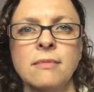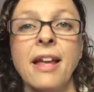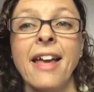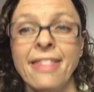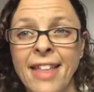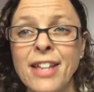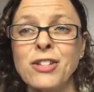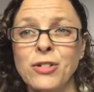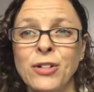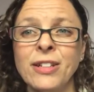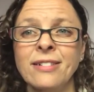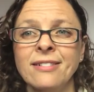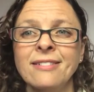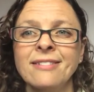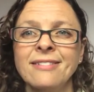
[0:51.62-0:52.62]
that's good.
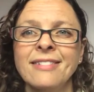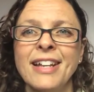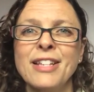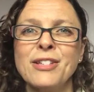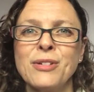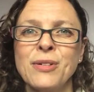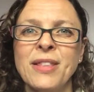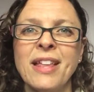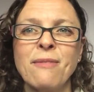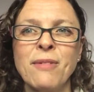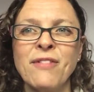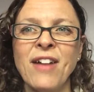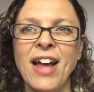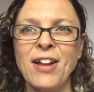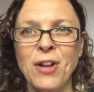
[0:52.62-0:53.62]
It's good that
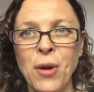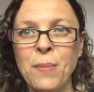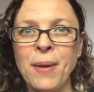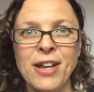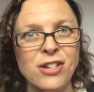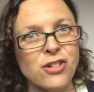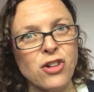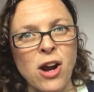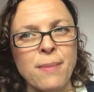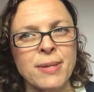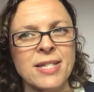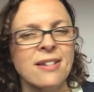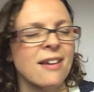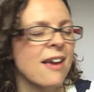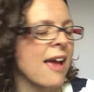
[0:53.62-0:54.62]
we've had no major
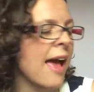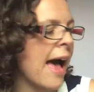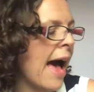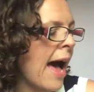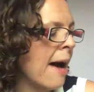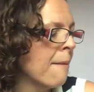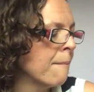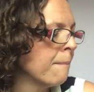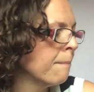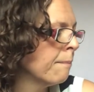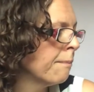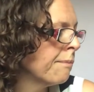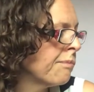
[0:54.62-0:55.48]
dramas. What